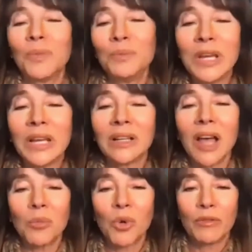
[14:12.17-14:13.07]
being a
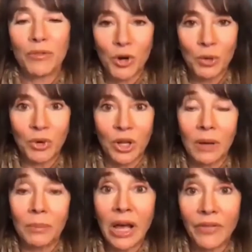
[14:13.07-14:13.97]
lot more verbal
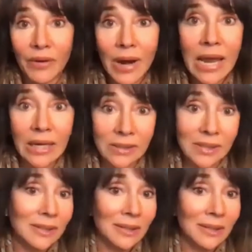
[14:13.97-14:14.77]
about their angst.